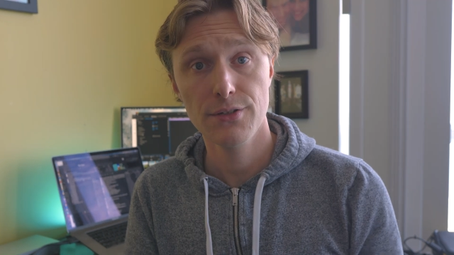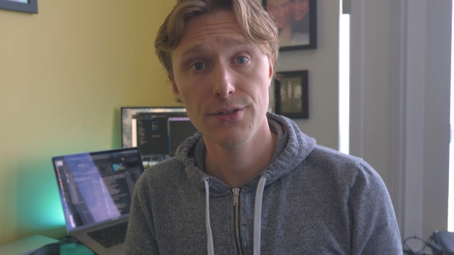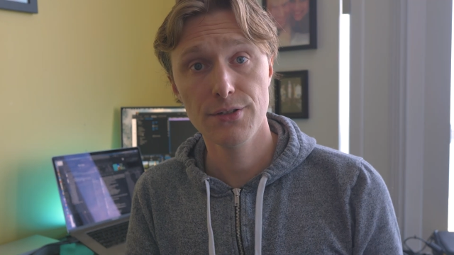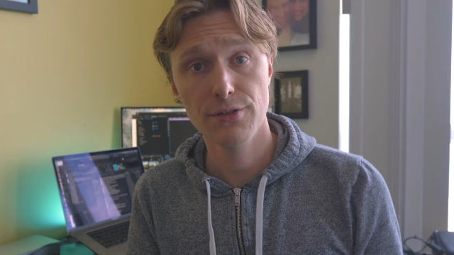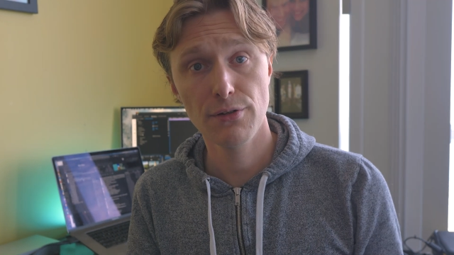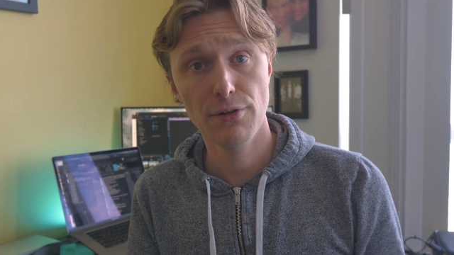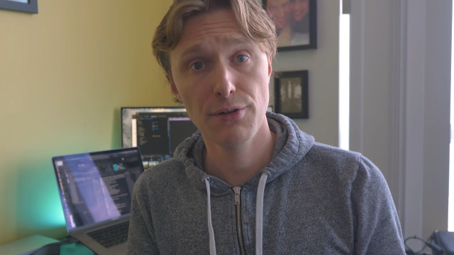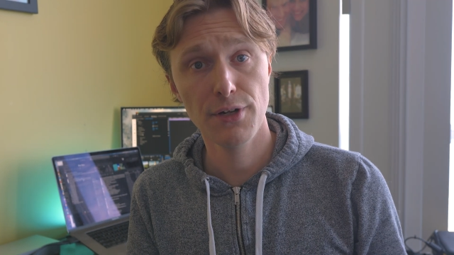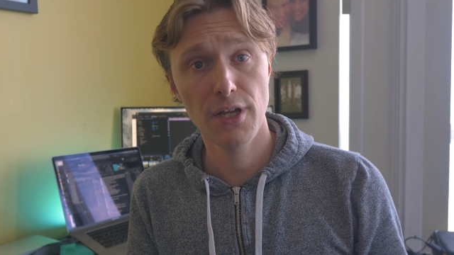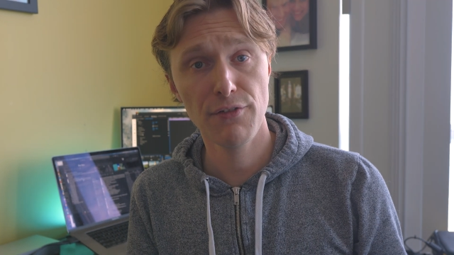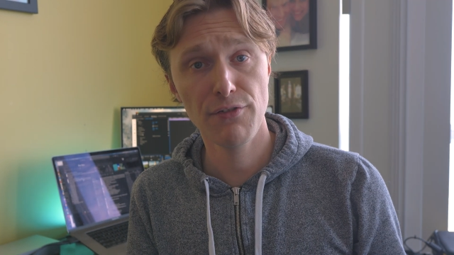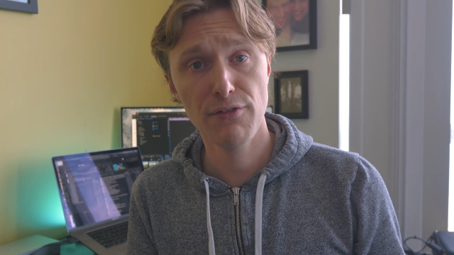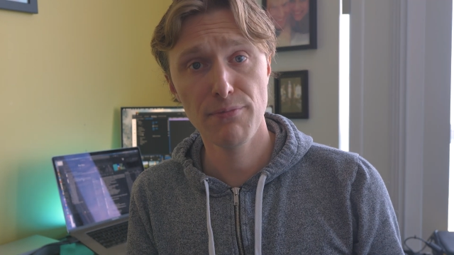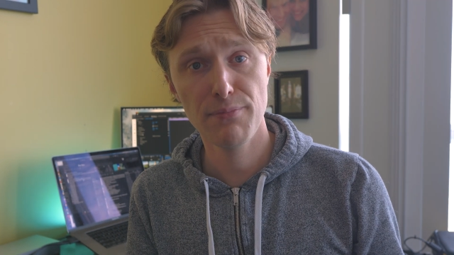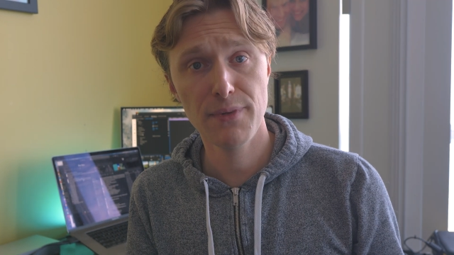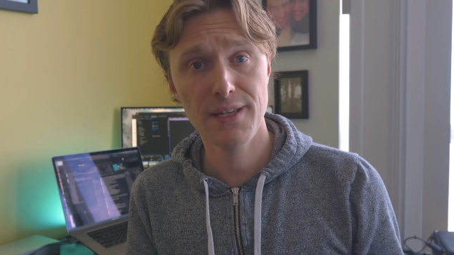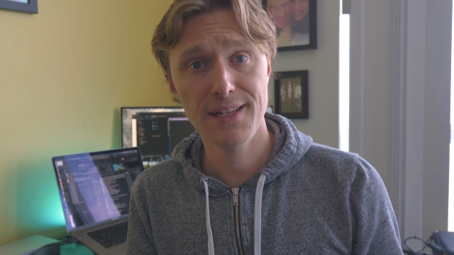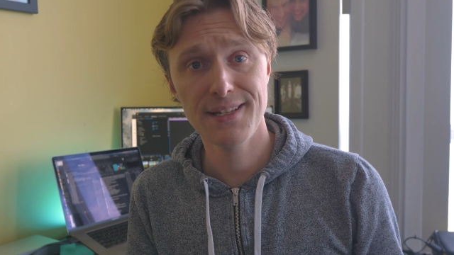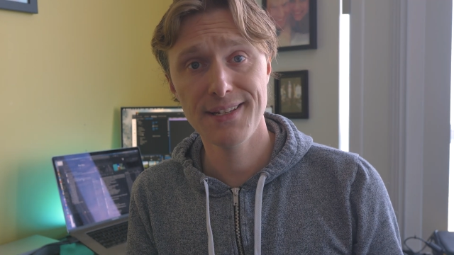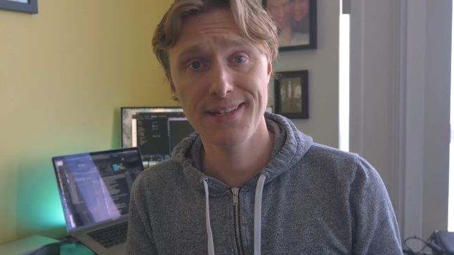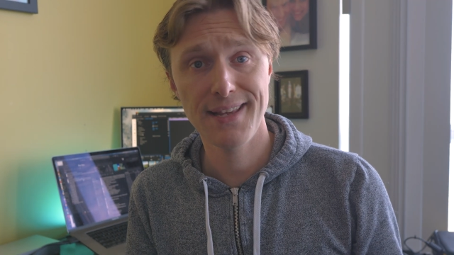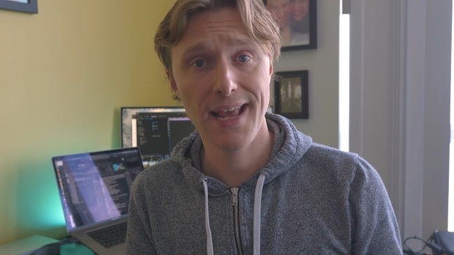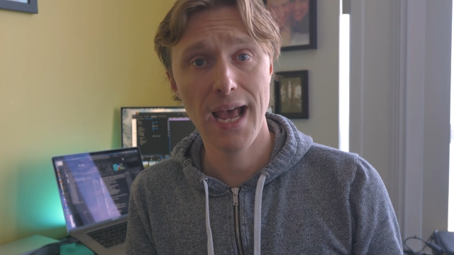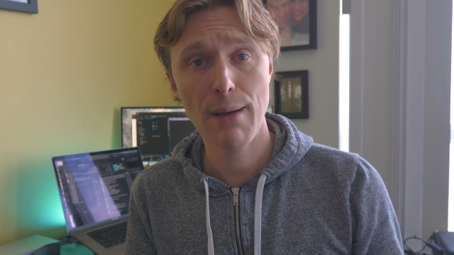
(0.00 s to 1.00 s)
So enough of me
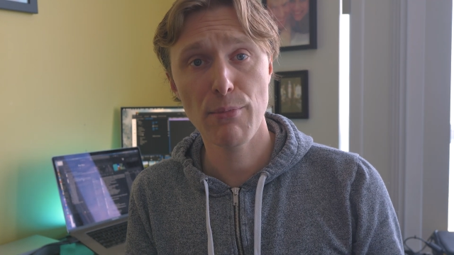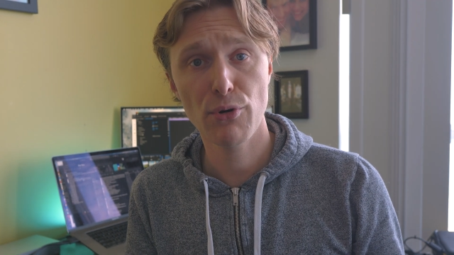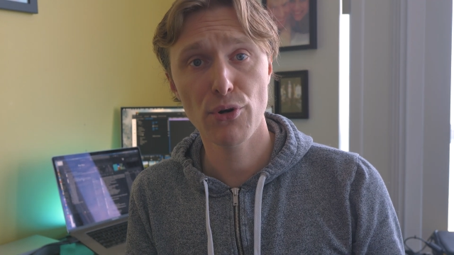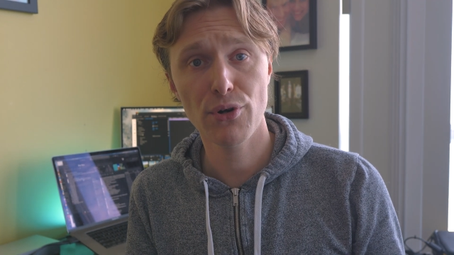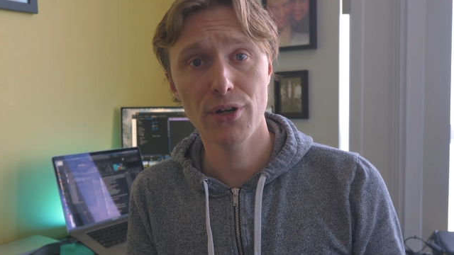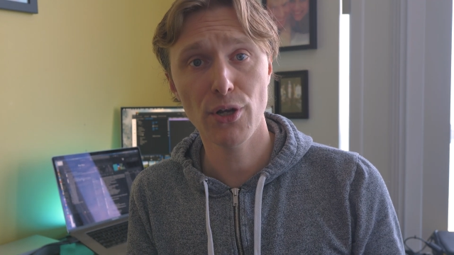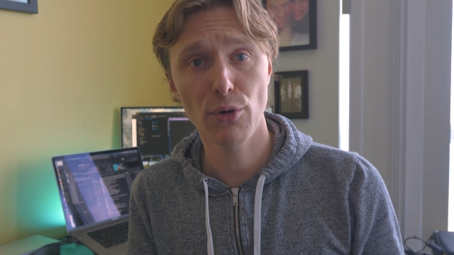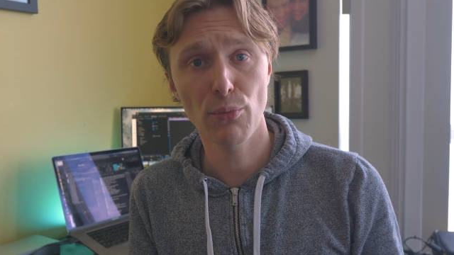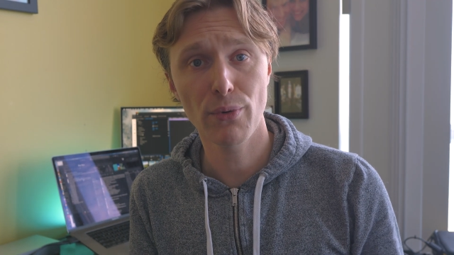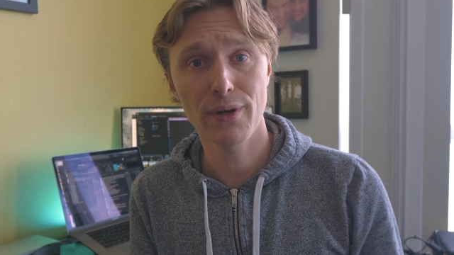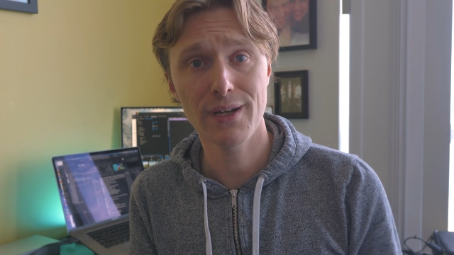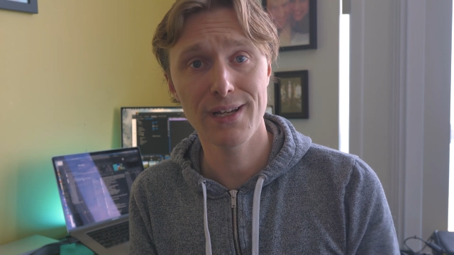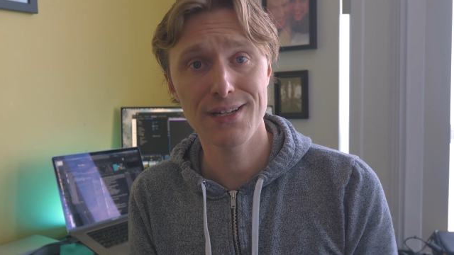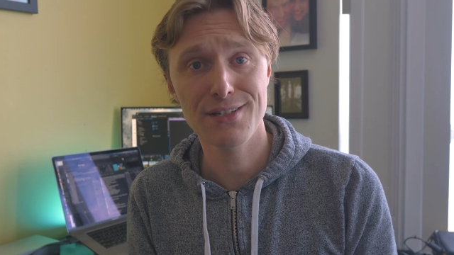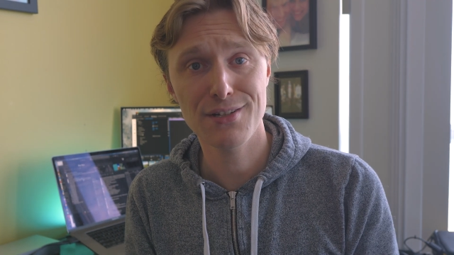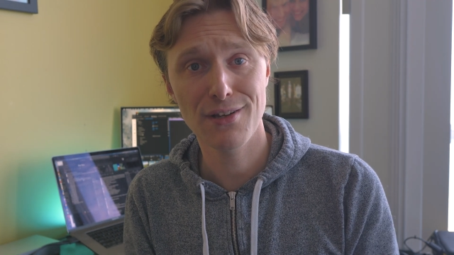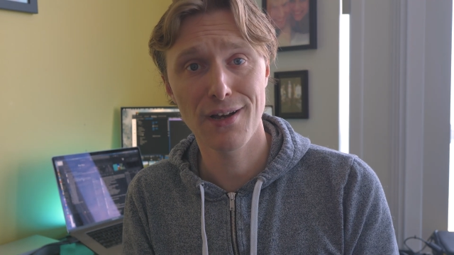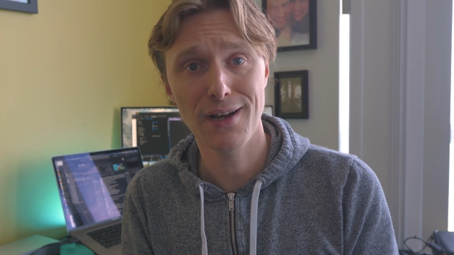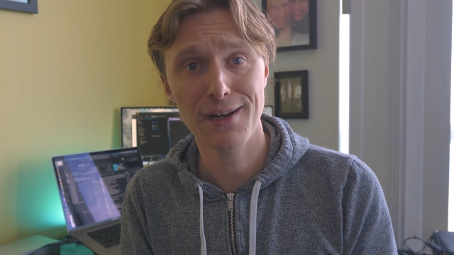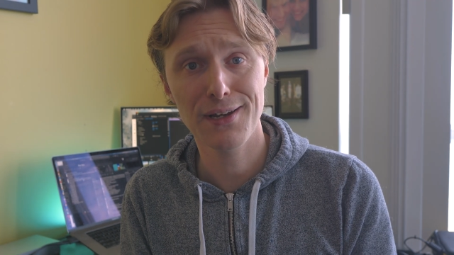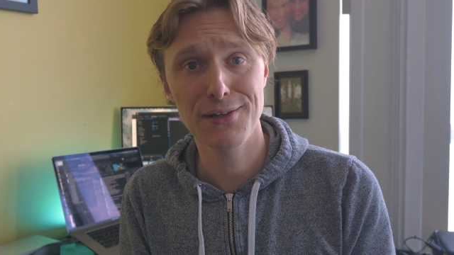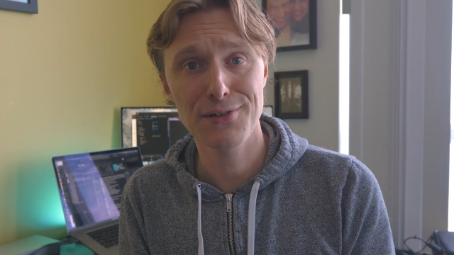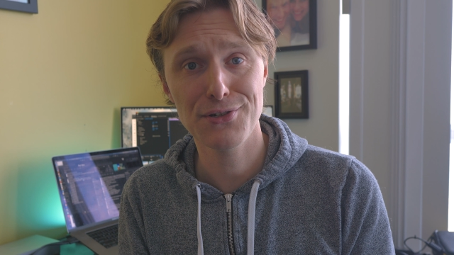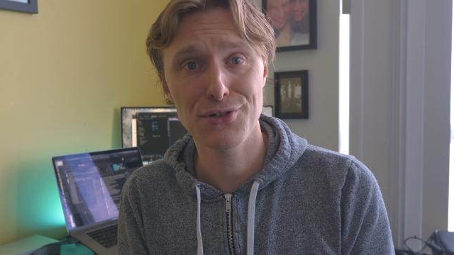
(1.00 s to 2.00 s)
yammering away
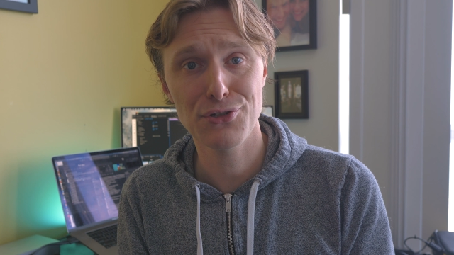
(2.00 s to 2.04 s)
talking